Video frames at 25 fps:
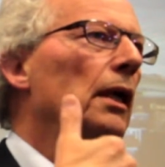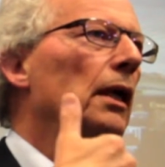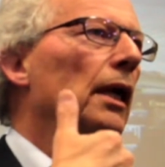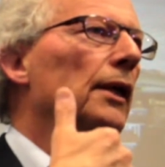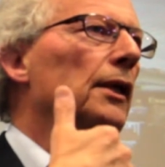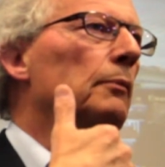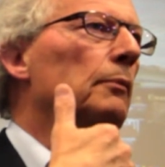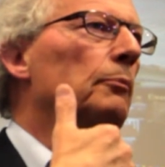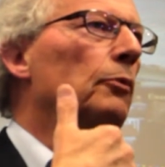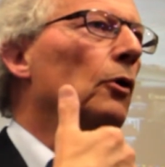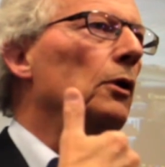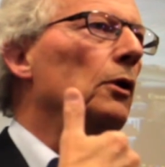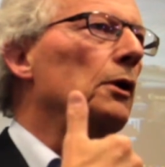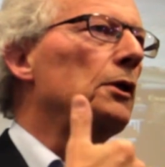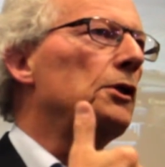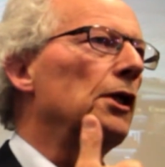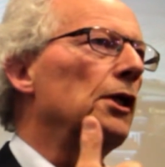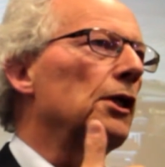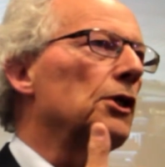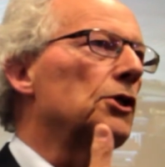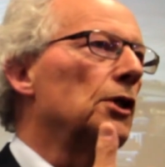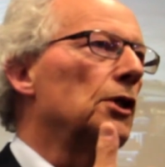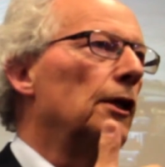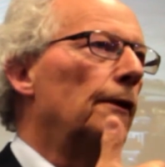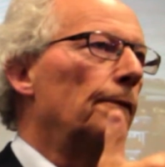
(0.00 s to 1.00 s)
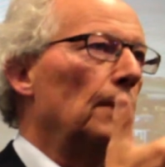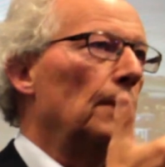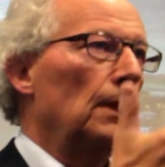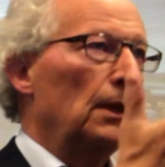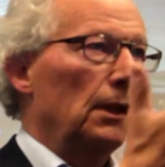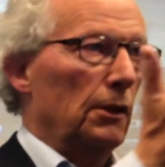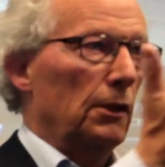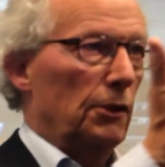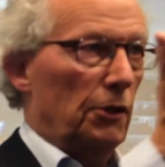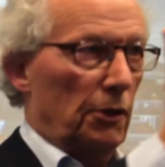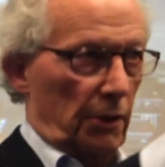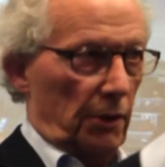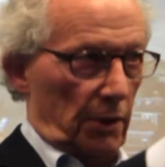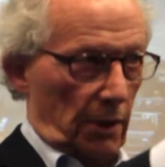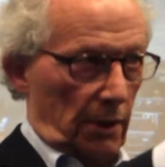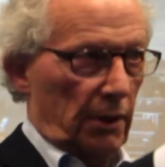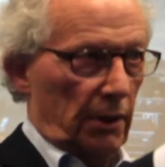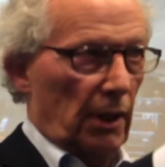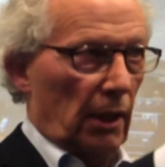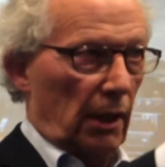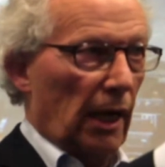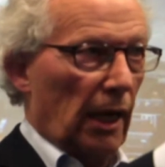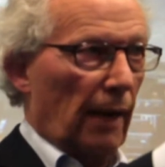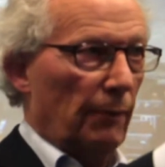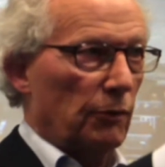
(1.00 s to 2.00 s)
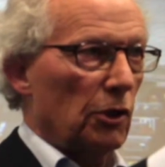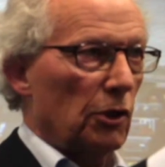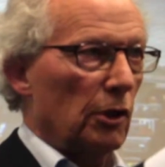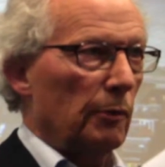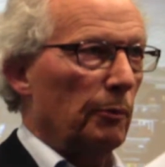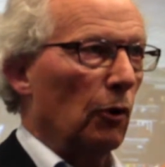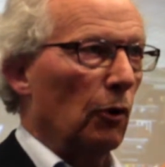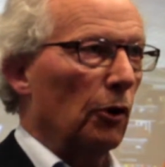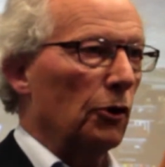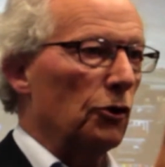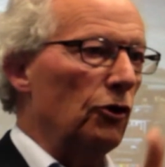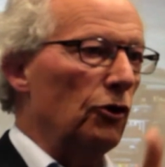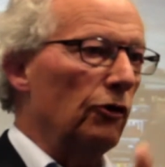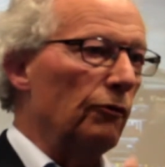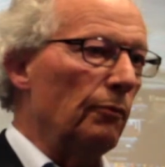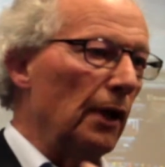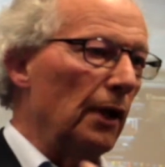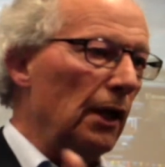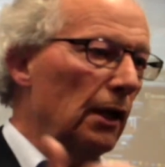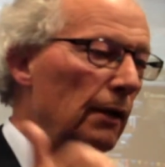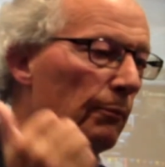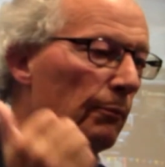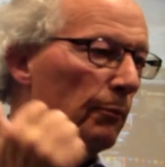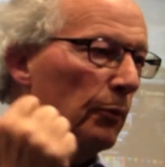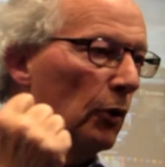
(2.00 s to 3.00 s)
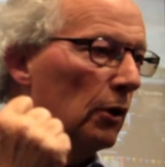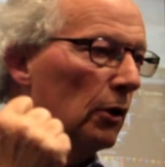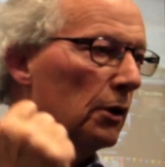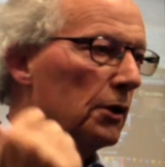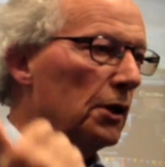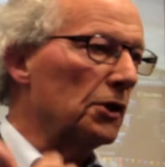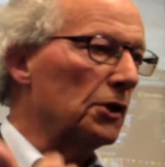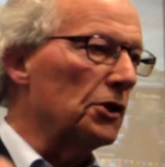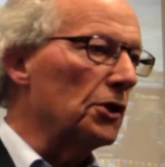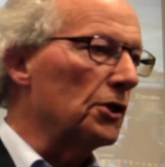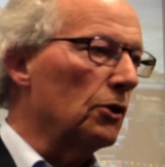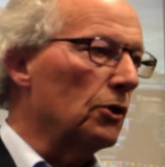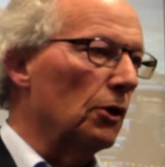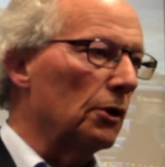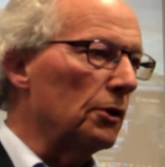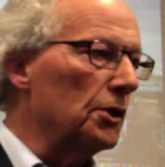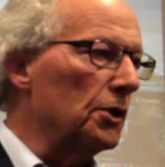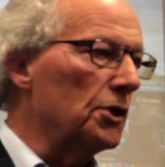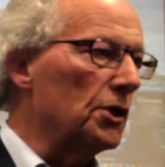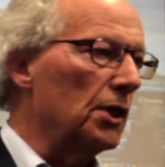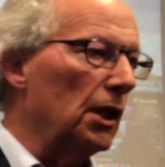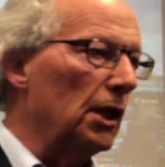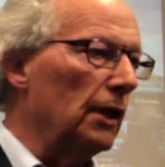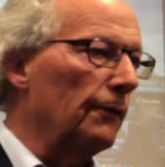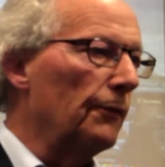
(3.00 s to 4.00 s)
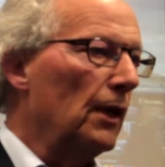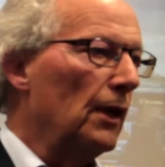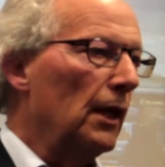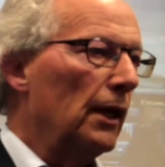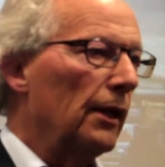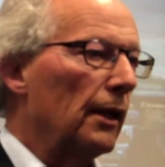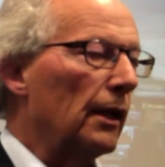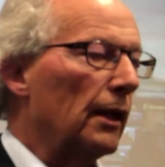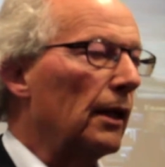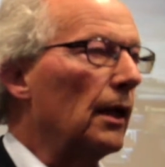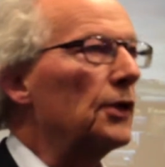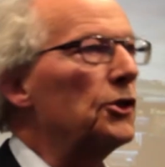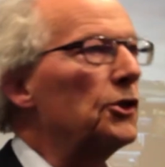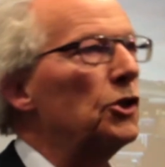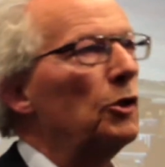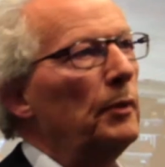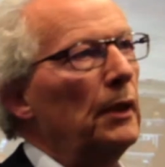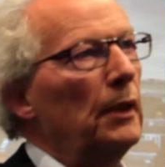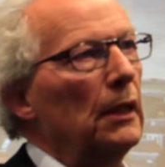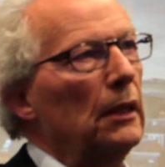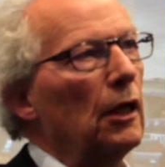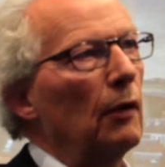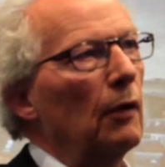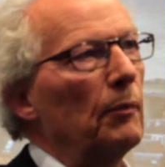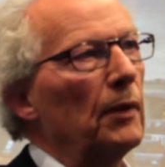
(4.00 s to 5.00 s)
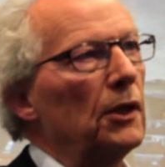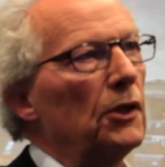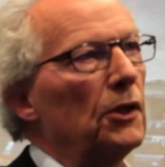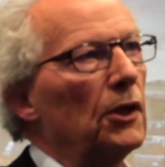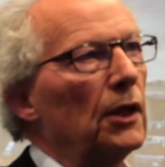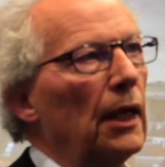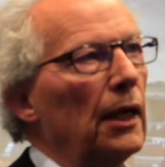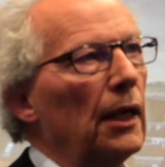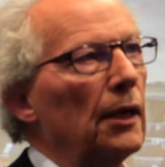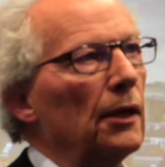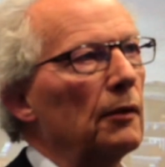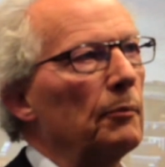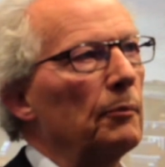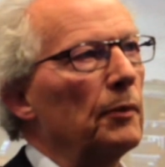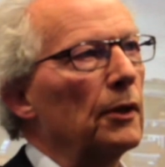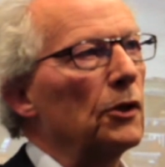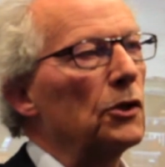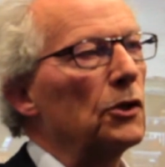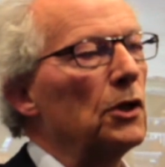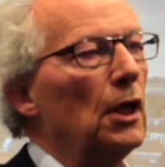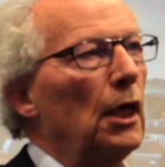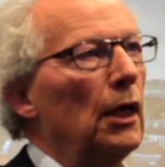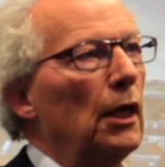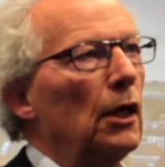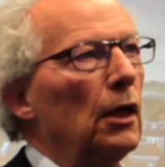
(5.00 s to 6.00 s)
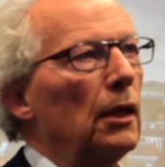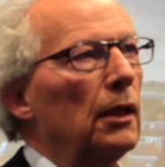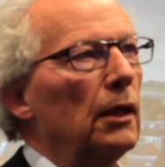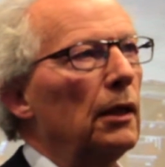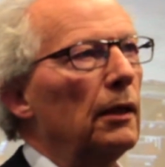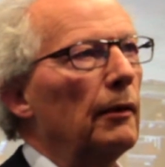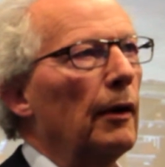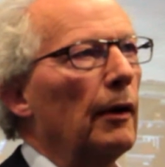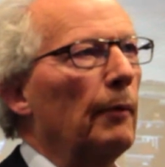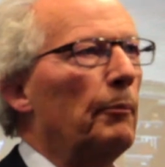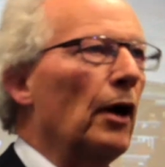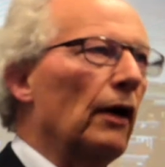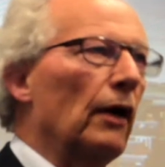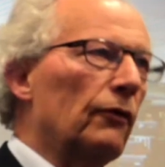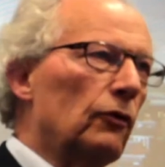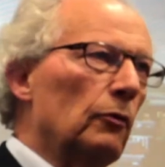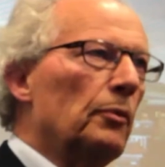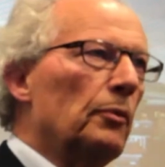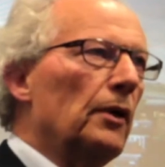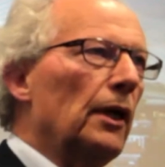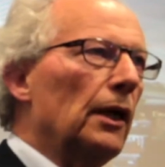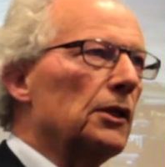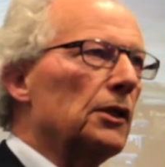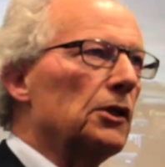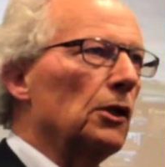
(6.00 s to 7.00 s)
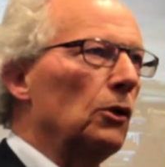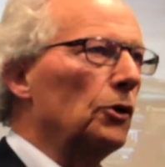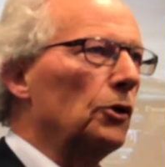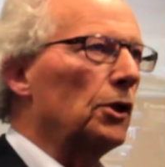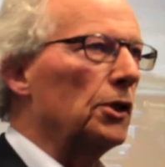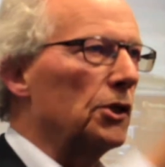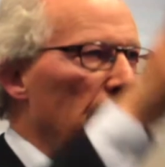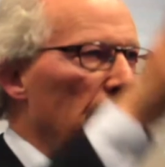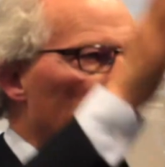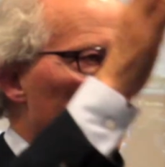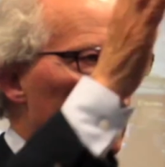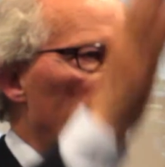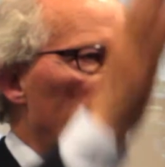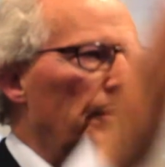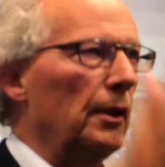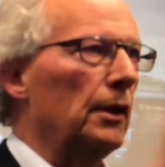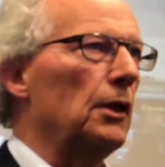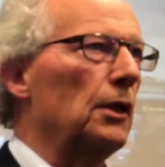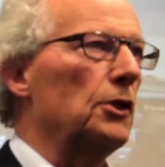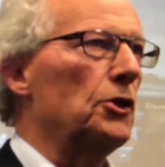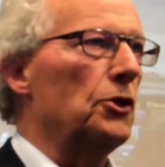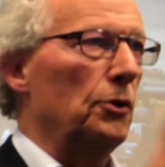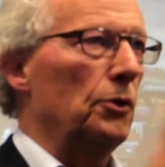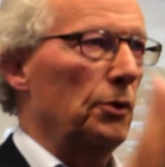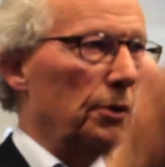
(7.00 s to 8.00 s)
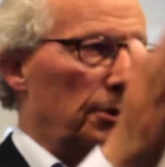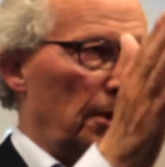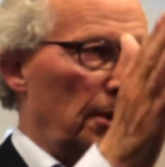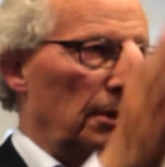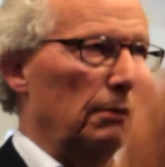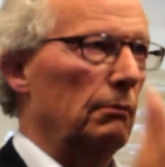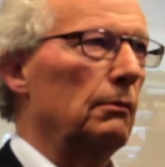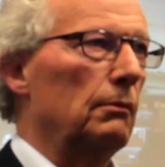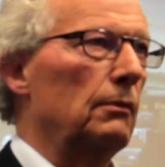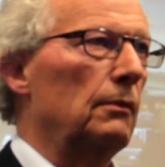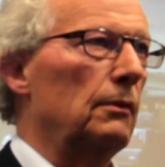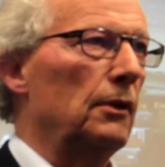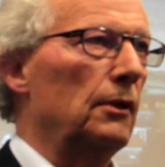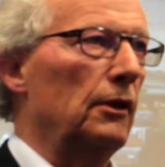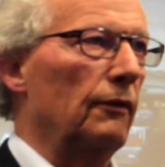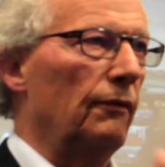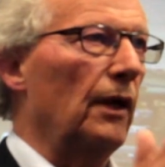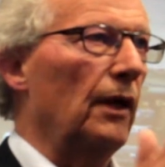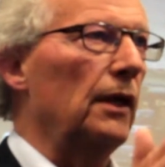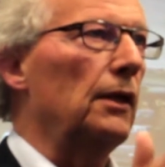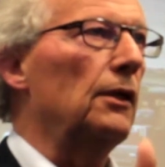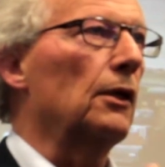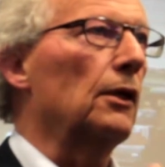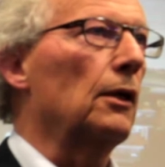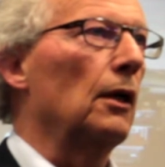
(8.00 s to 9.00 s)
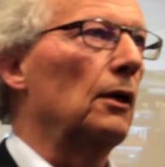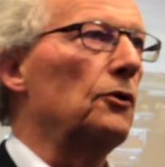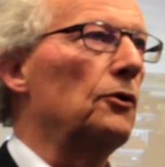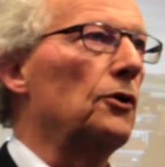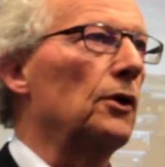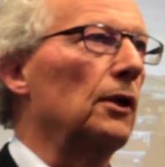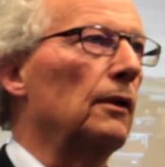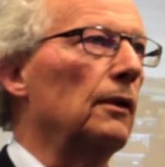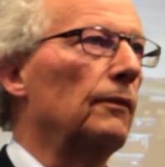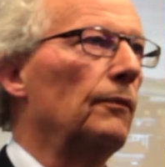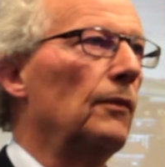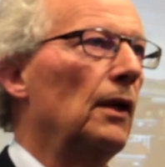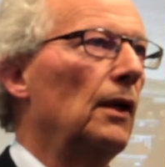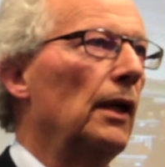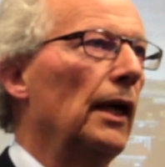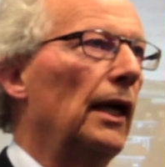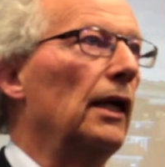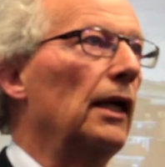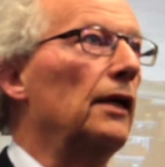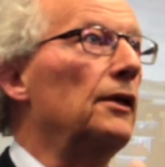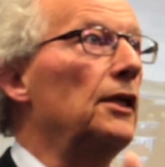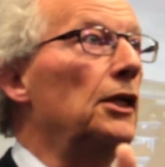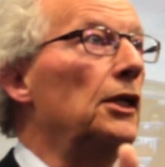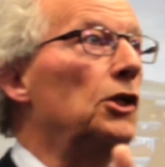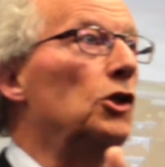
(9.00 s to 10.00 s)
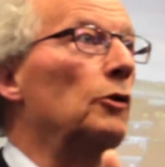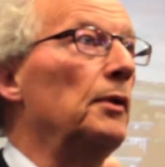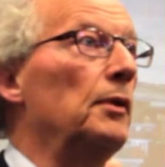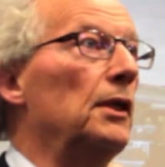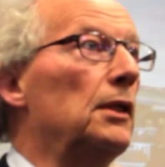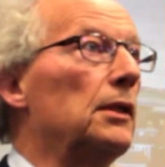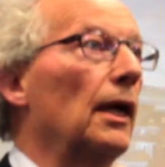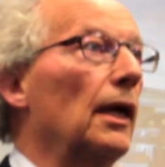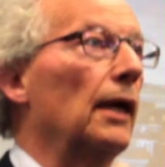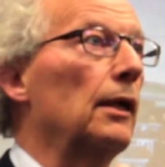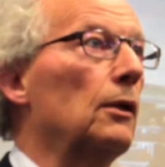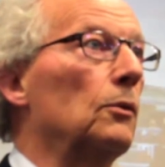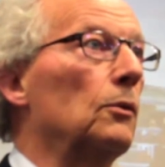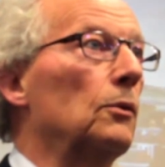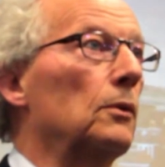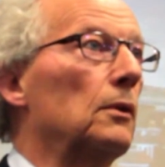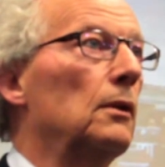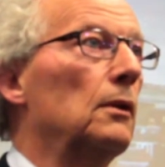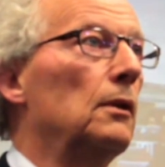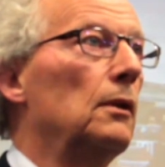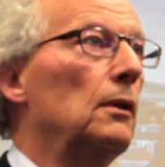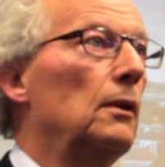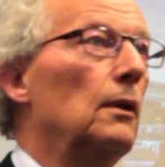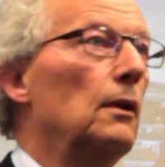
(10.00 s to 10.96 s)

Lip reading: I think politics, to capture the point you've made, politics has got to say there has to be a coming together, because apart from Brexit, look at some of the big issues that divide the country and need to be tackled.